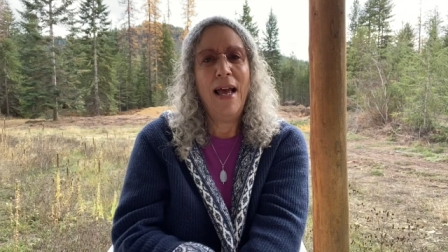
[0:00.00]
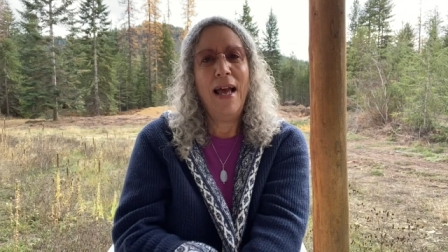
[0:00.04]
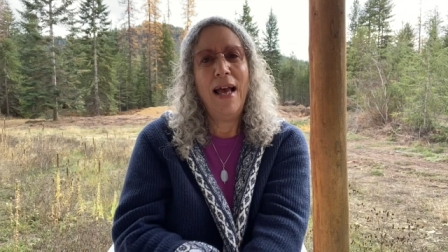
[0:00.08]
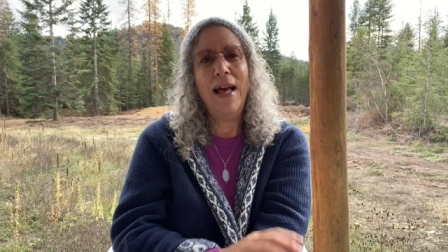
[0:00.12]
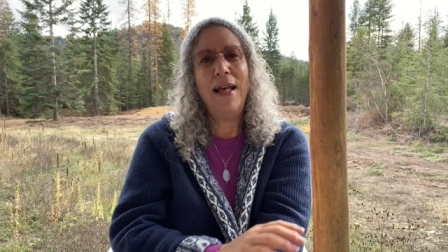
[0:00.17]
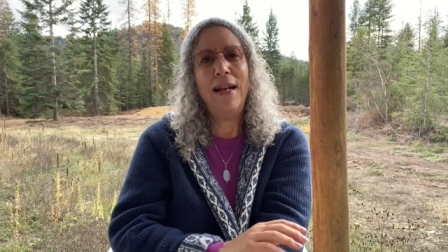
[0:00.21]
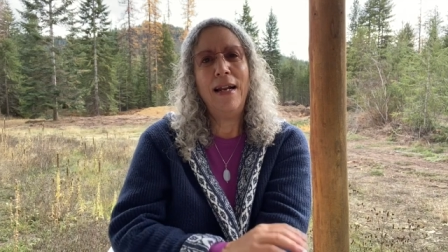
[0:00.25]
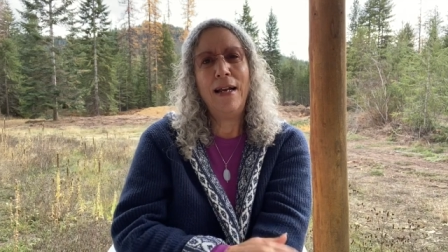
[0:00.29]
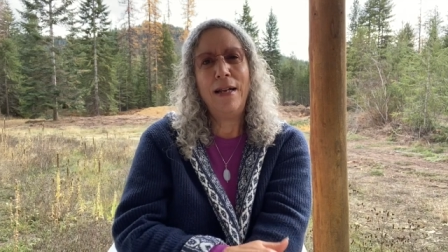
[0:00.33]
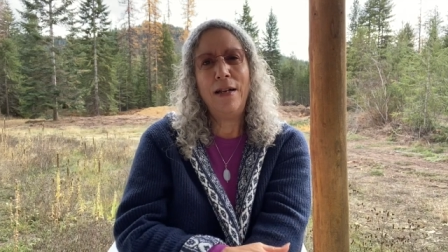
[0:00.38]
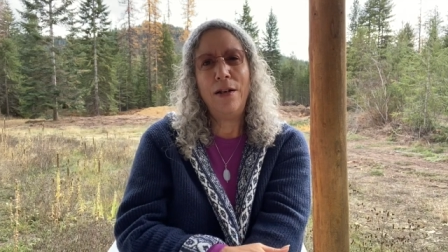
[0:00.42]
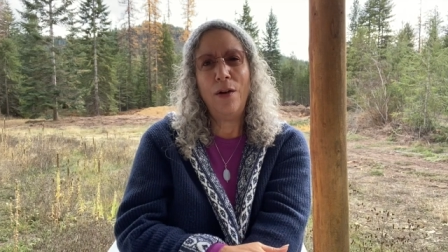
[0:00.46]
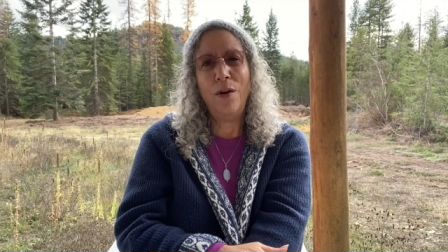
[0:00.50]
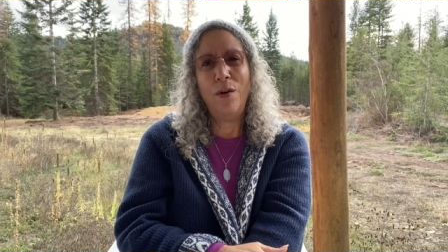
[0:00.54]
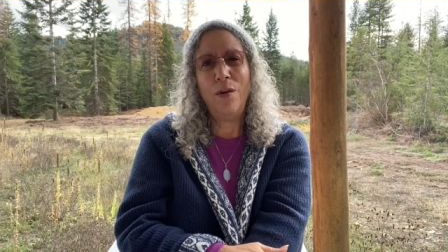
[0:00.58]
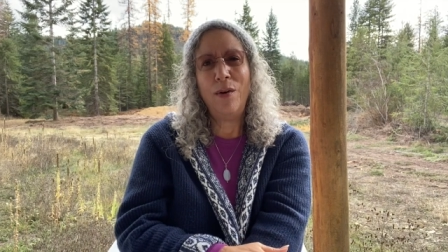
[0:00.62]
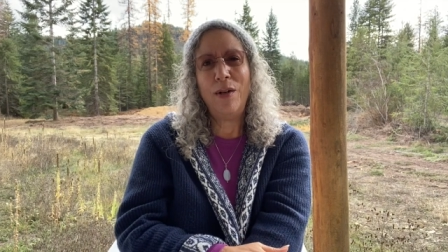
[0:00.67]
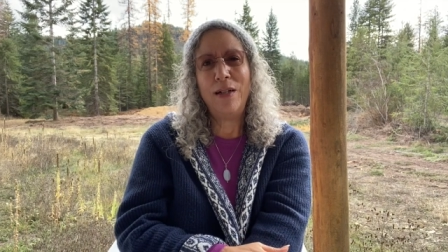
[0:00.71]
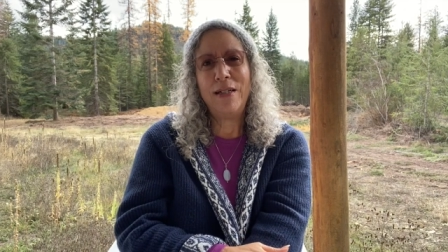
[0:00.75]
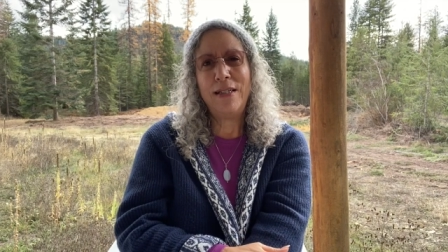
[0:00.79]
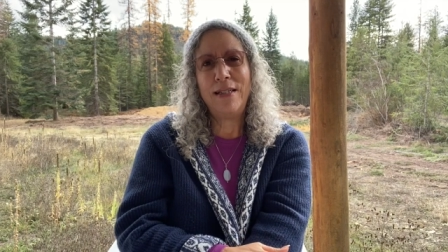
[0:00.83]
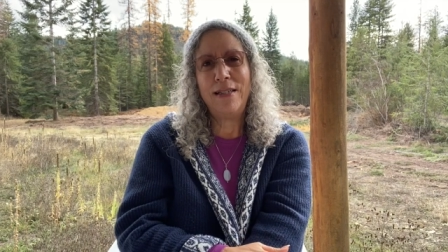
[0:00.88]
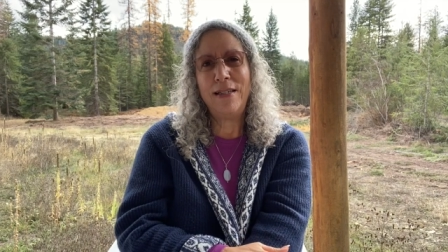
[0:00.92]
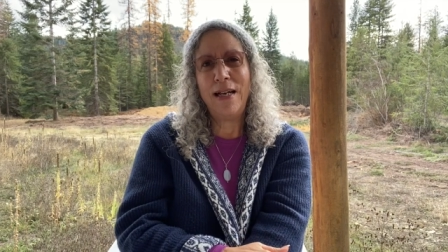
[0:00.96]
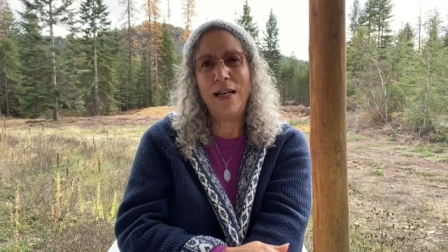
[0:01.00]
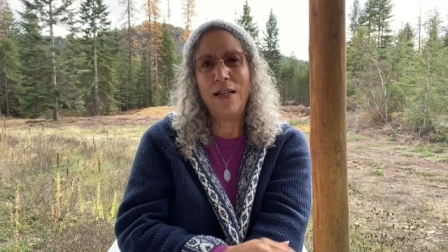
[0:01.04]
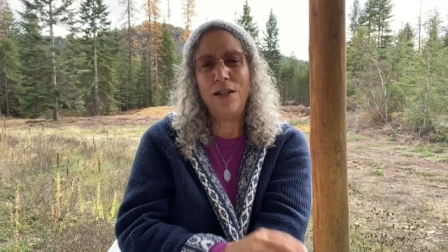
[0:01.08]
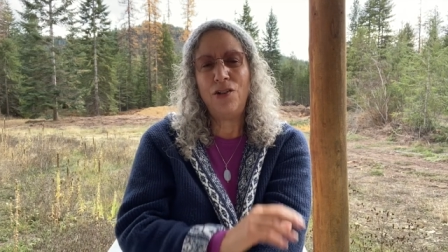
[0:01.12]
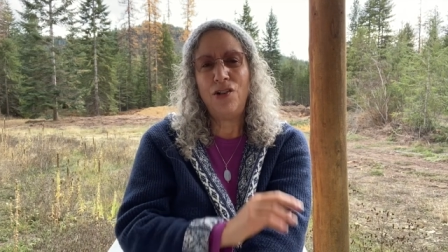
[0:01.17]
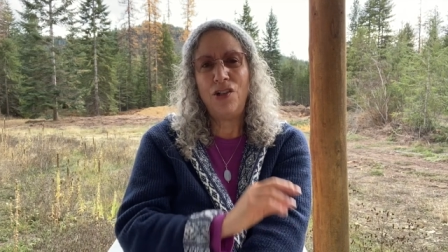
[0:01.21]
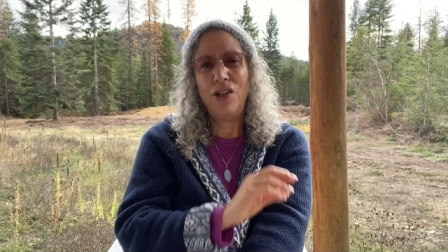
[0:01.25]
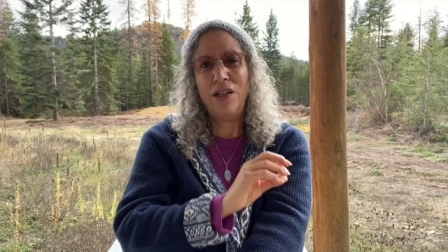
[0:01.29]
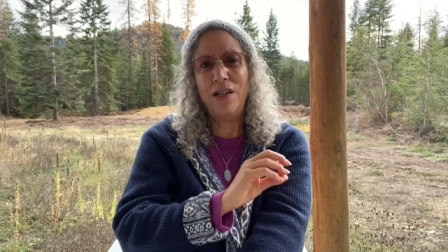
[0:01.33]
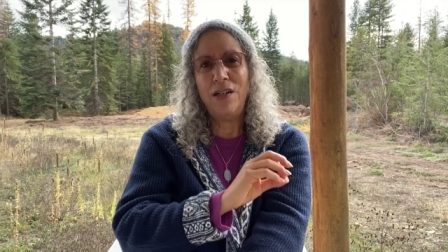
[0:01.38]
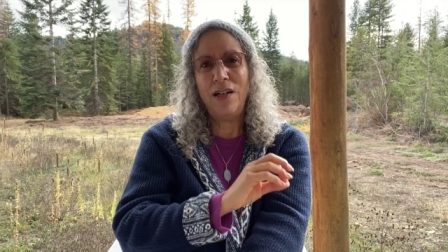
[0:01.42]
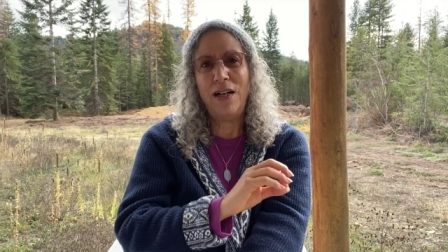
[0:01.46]
and I noticed that
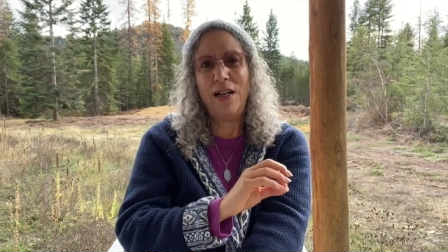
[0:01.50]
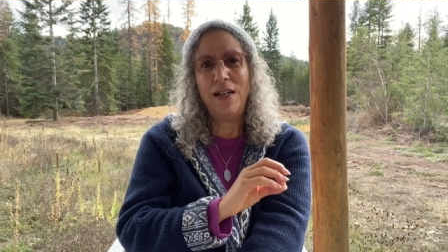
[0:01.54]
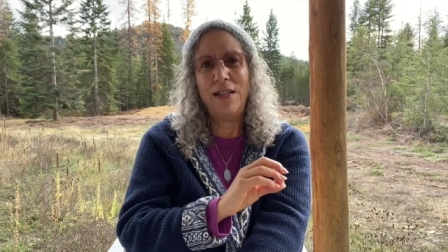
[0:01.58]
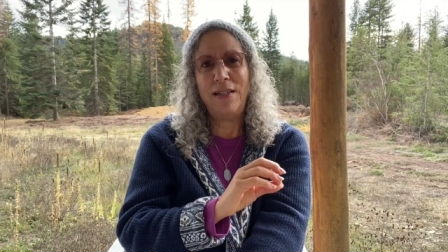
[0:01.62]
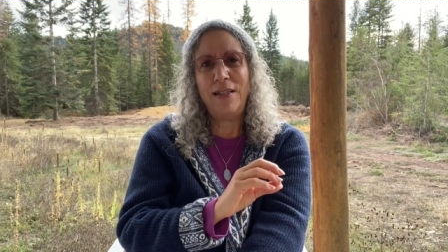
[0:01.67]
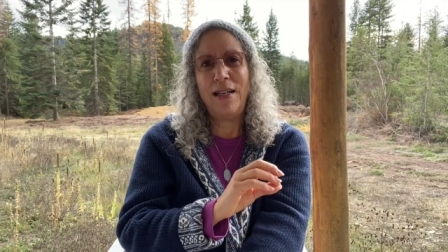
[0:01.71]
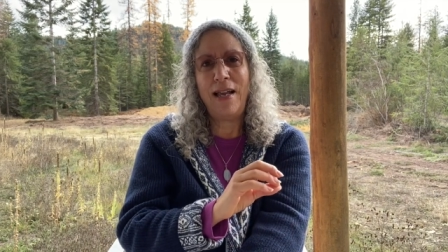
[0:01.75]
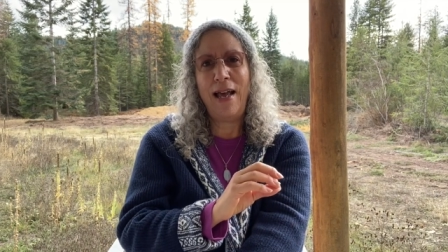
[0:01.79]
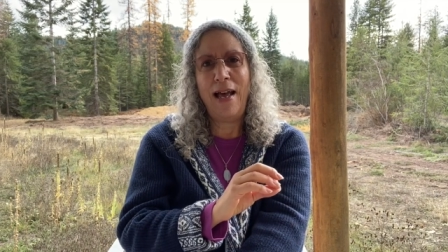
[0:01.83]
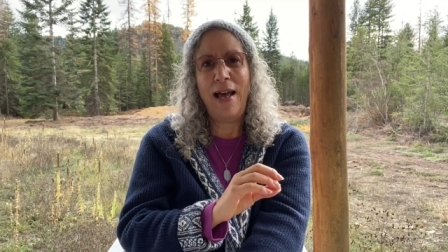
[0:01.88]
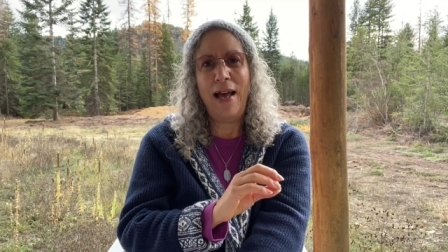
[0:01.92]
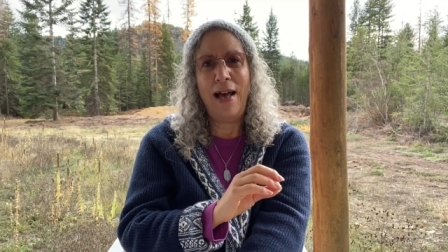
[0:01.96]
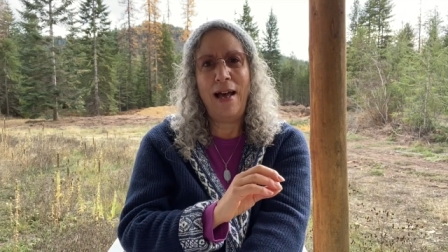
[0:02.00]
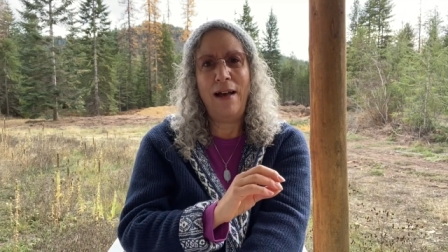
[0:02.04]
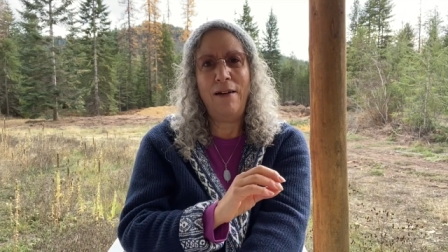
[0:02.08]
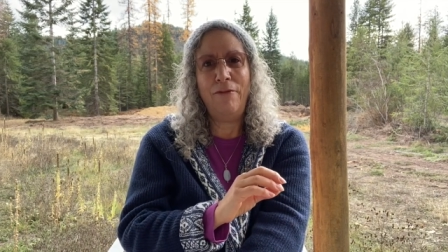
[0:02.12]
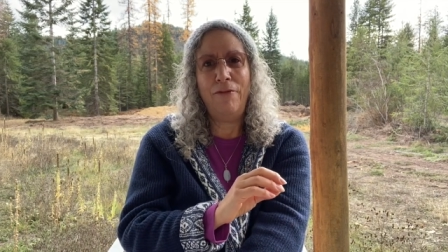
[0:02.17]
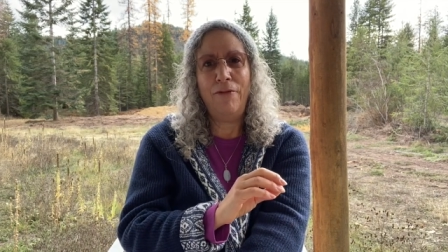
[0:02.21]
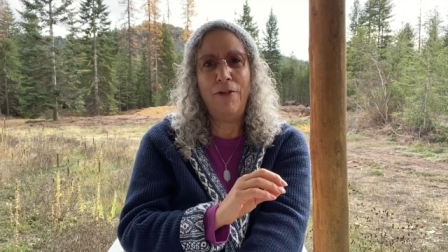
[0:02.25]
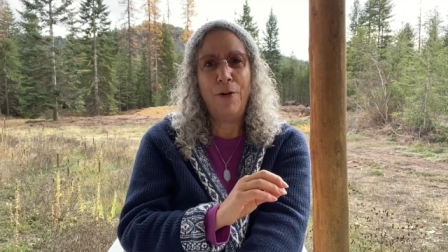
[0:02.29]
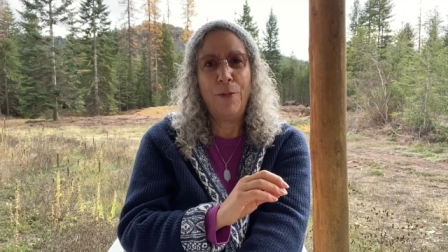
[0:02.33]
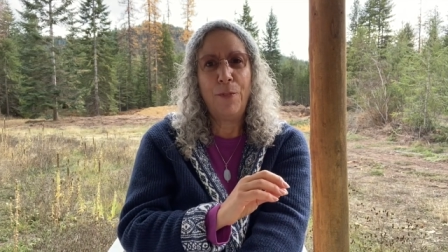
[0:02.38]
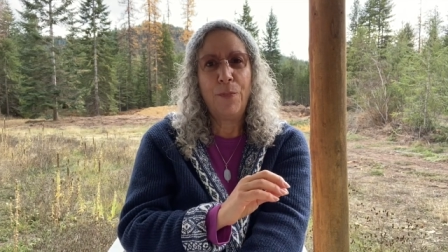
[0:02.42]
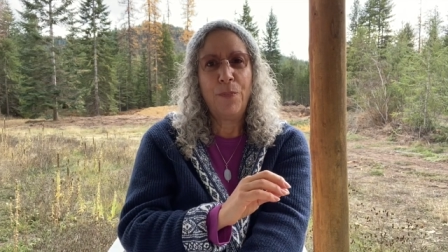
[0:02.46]
she does have